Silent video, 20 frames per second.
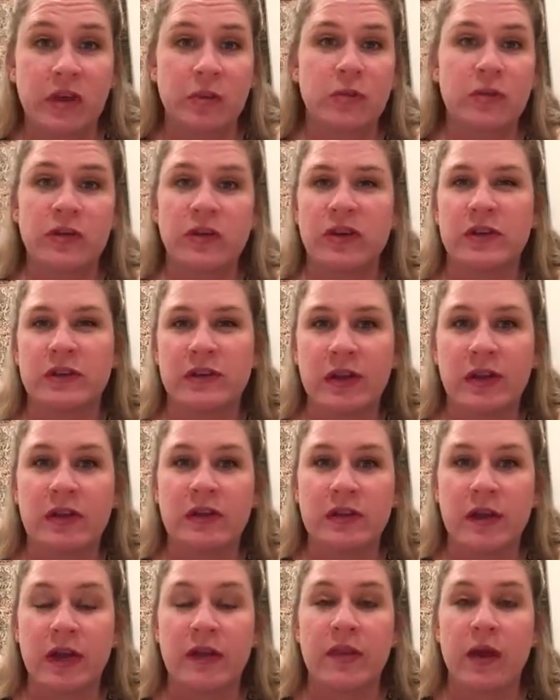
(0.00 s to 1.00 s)
I'm just going to set
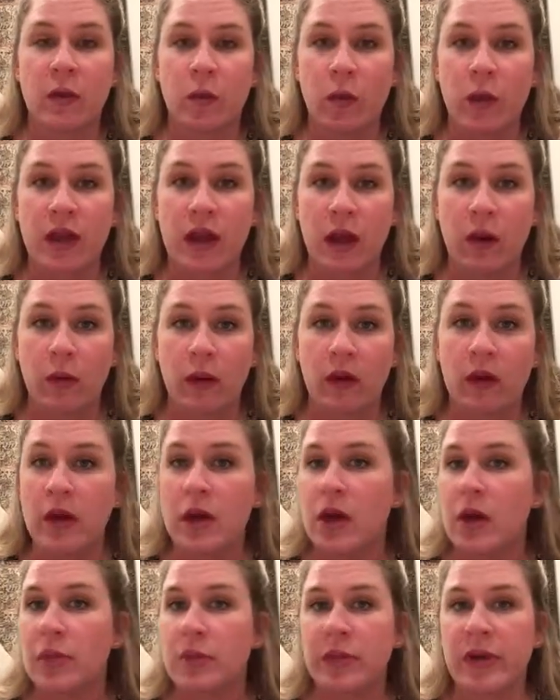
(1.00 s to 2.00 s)
aside that 1 hour.
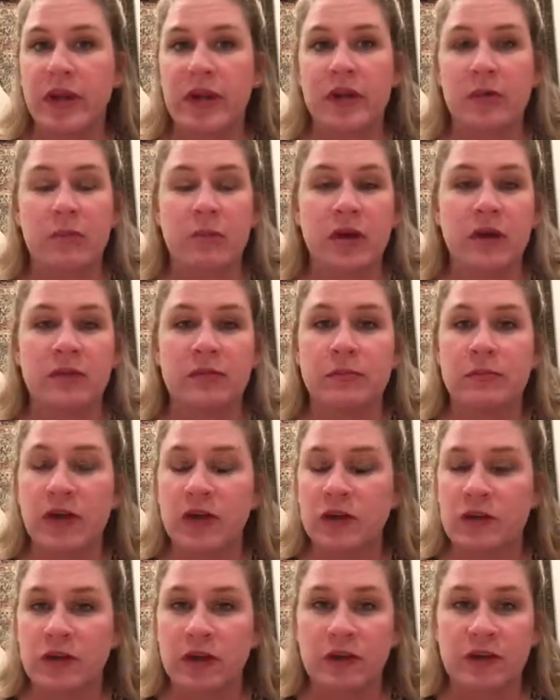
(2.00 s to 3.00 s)
I'm going to get as
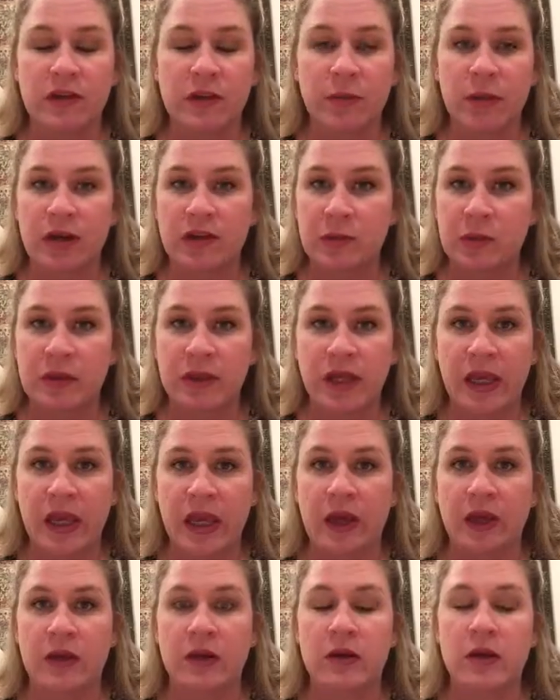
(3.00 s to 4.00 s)
much done as I possibly
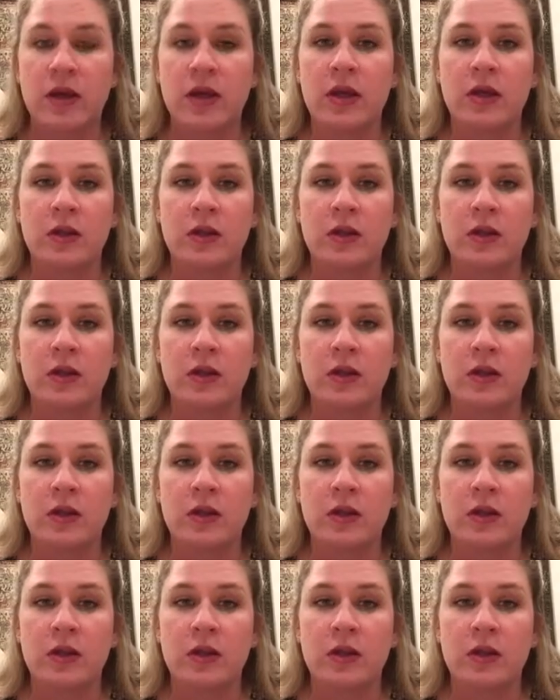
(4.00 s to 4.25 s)
can